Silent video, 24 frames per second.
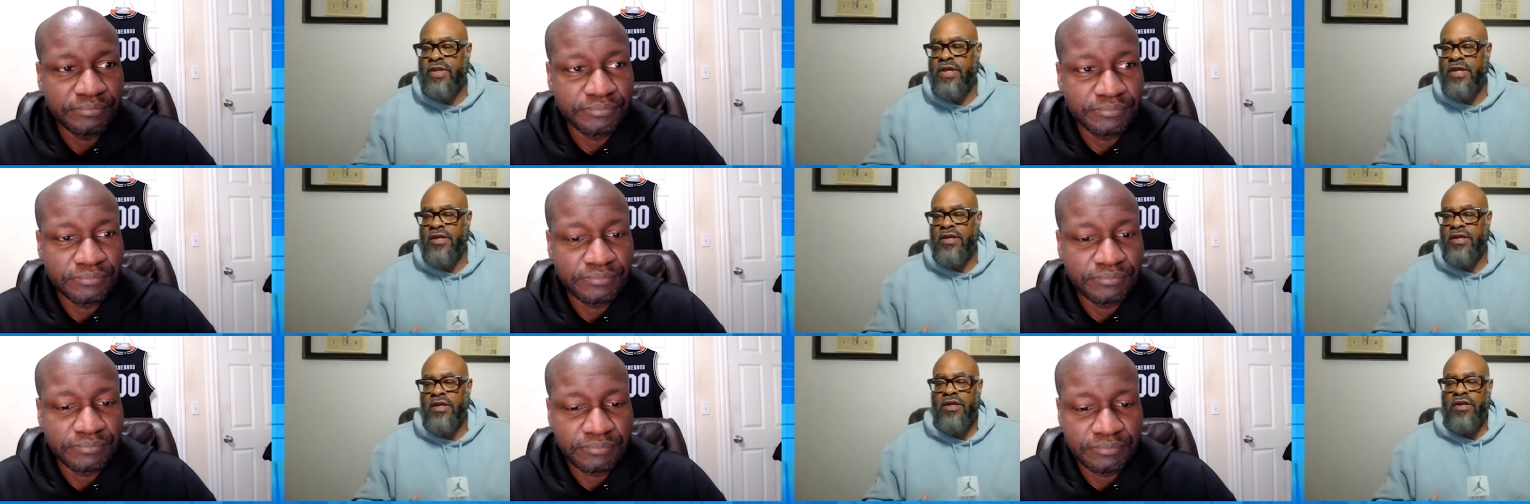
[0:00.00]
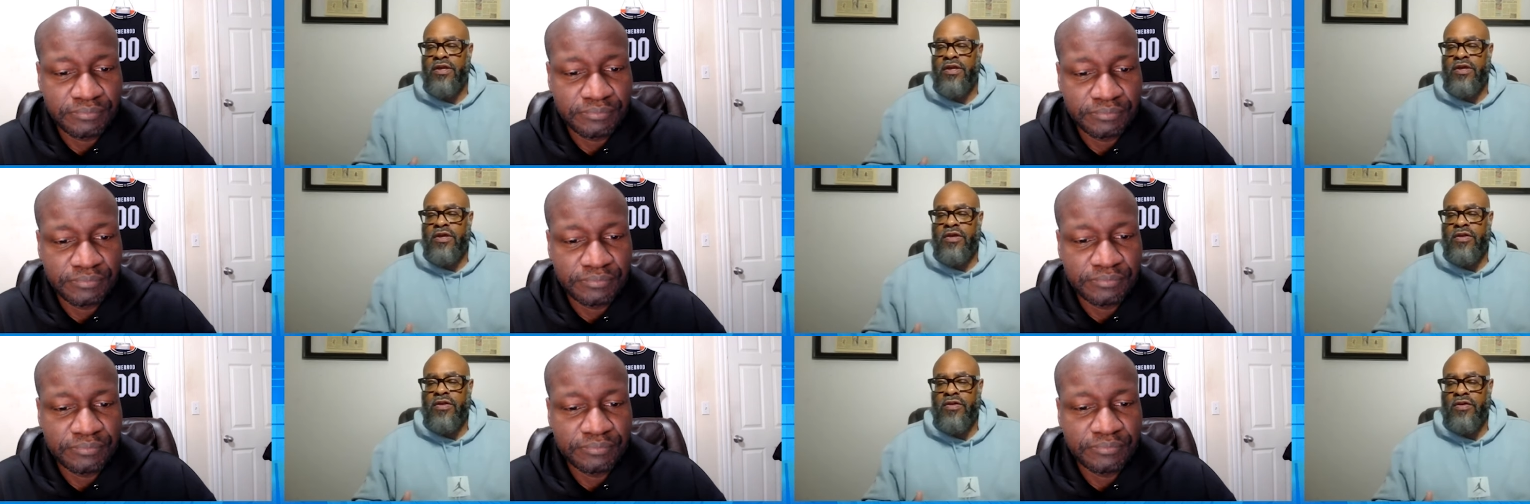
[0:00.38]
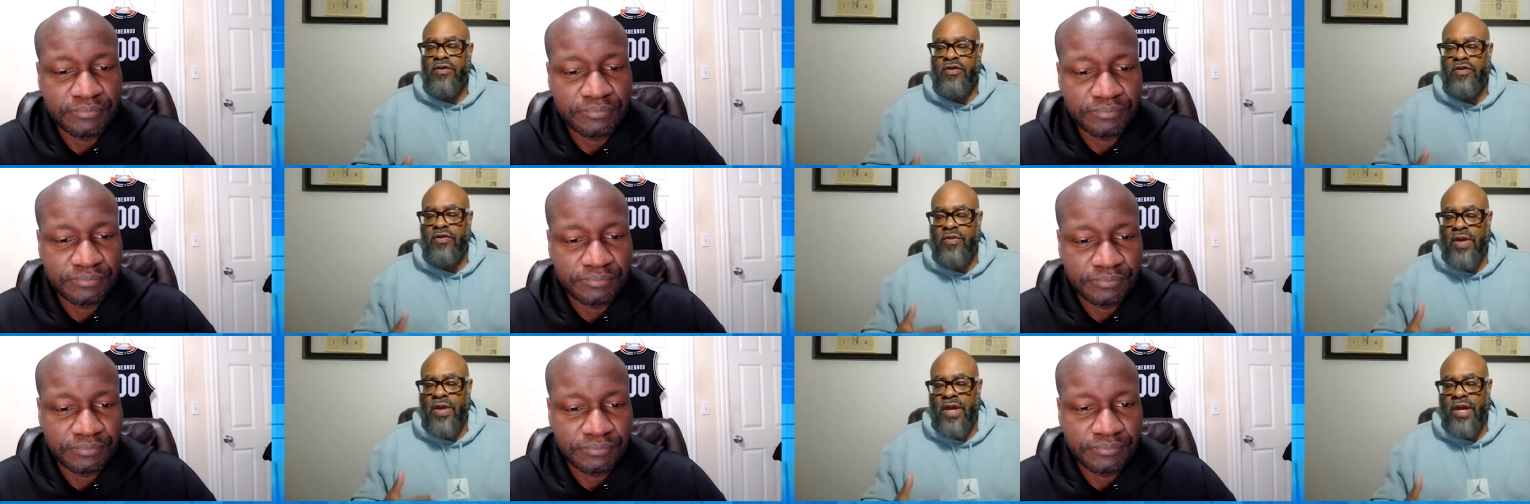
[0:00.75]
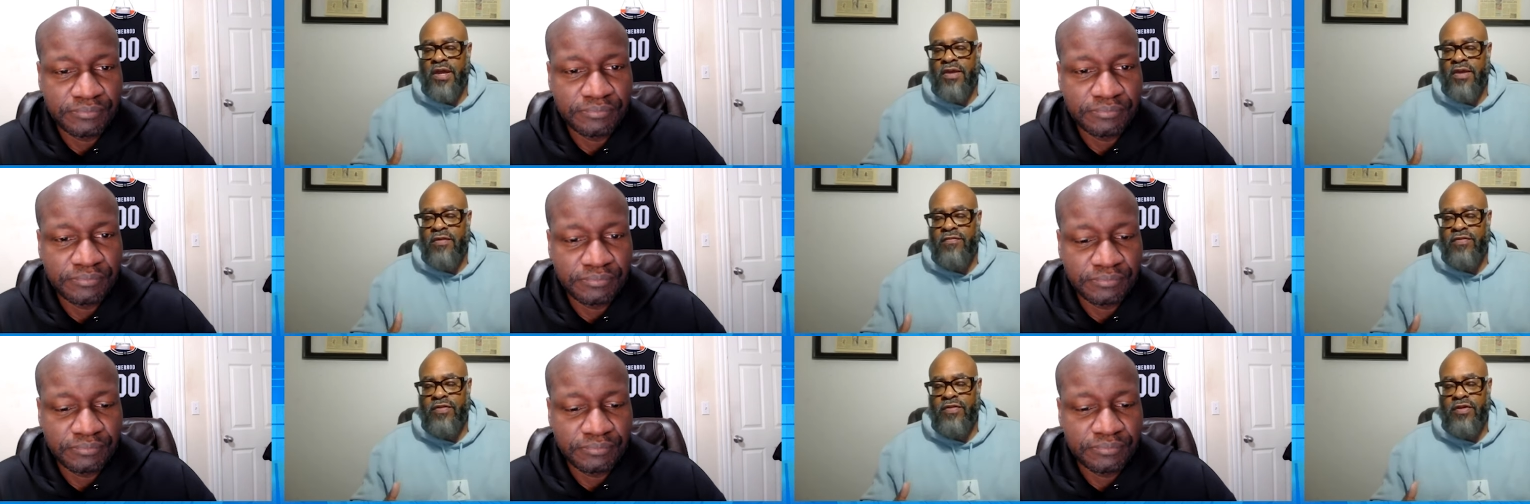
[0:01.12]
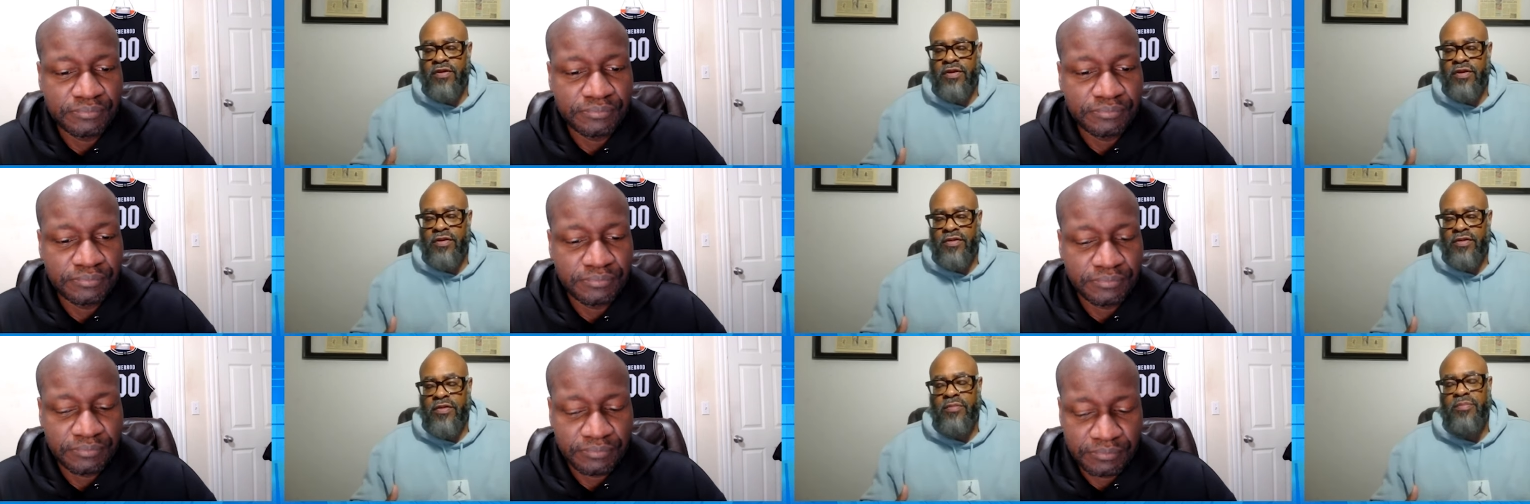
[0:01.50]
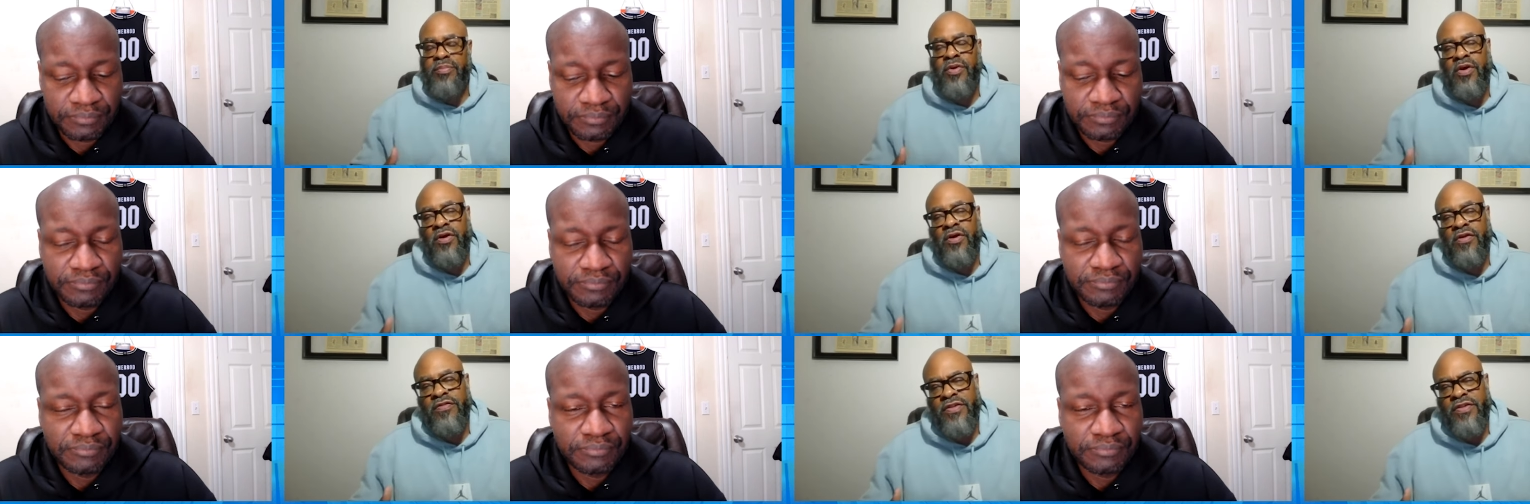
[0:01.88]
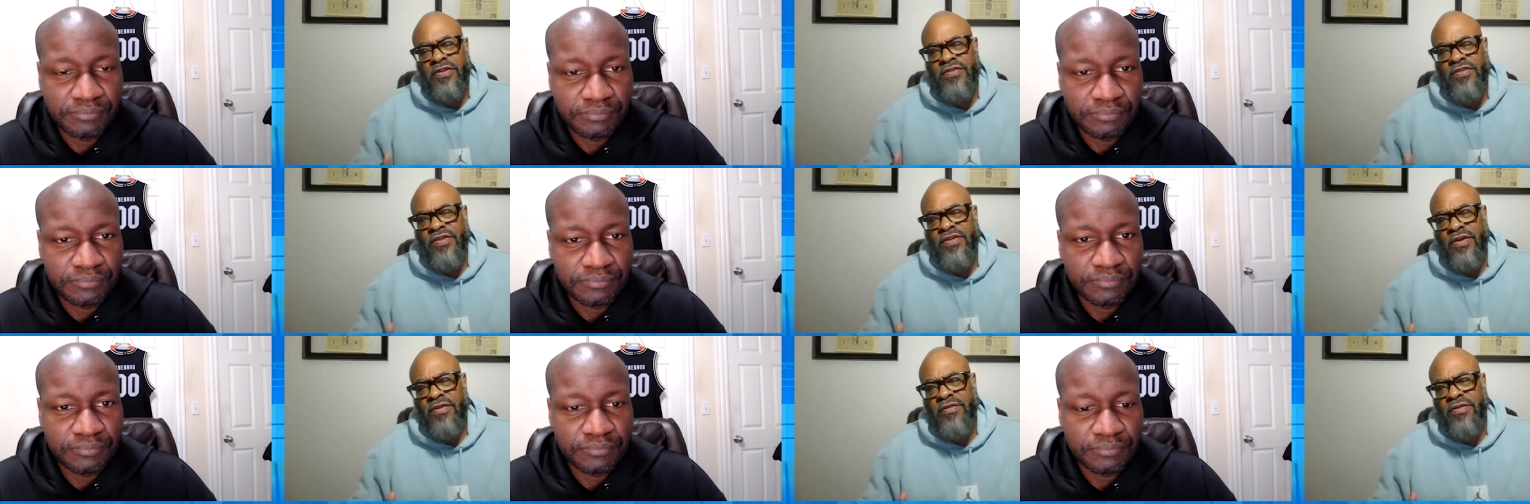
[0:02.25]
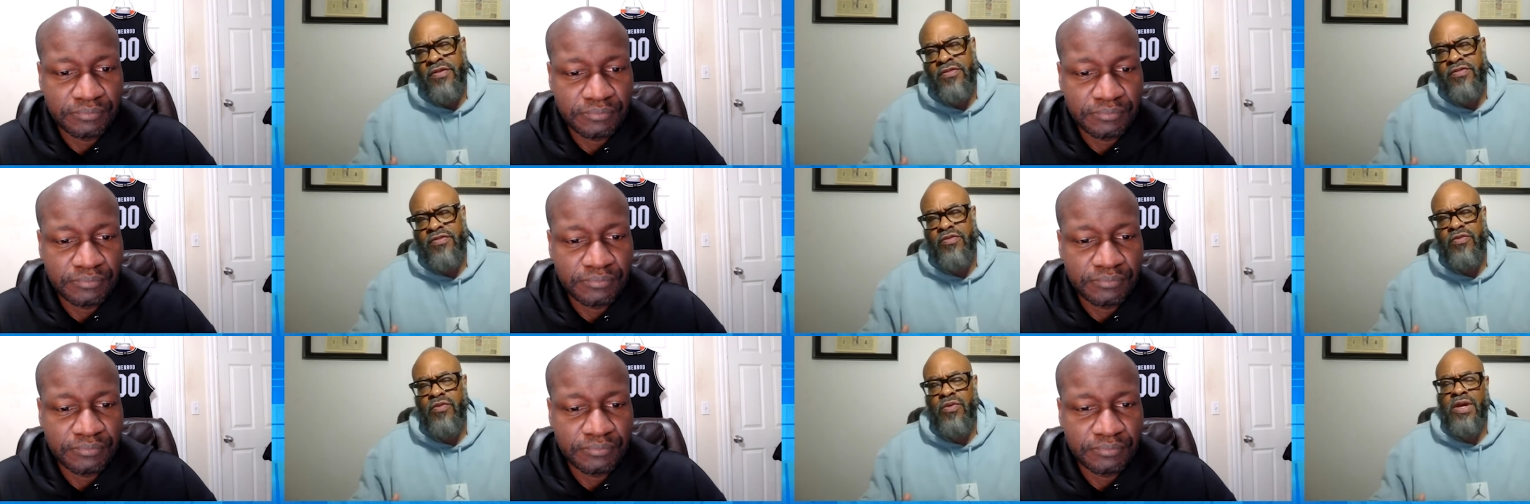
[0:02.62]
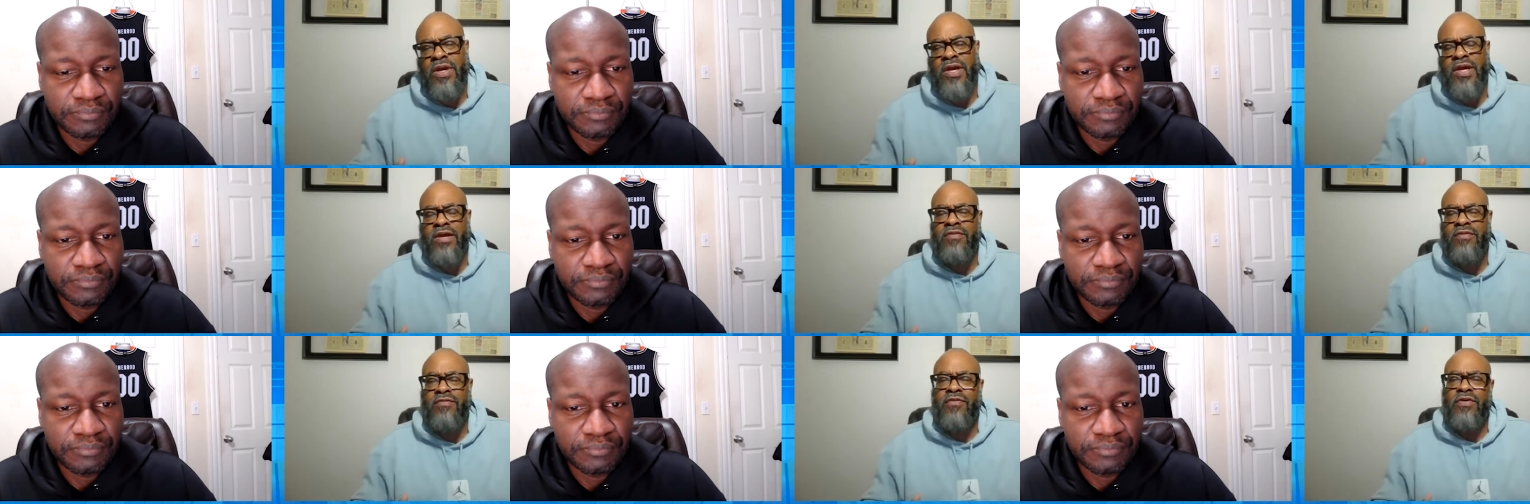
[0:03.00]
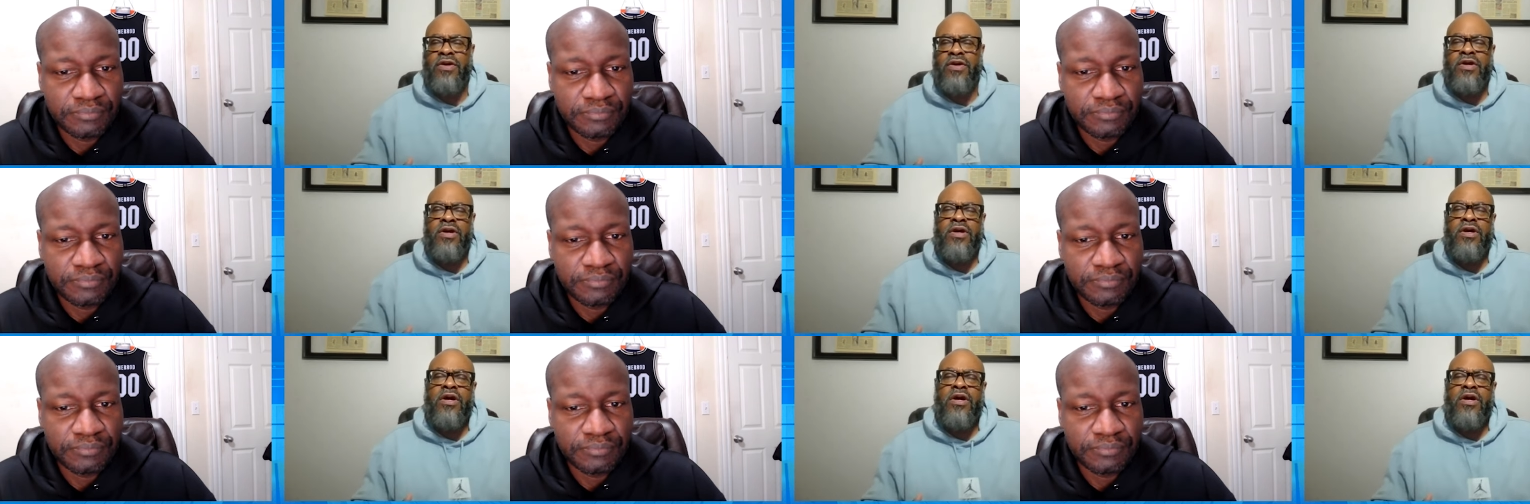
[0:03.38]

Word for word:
Speaker 1: like you know, you have the the Boston Celtics who have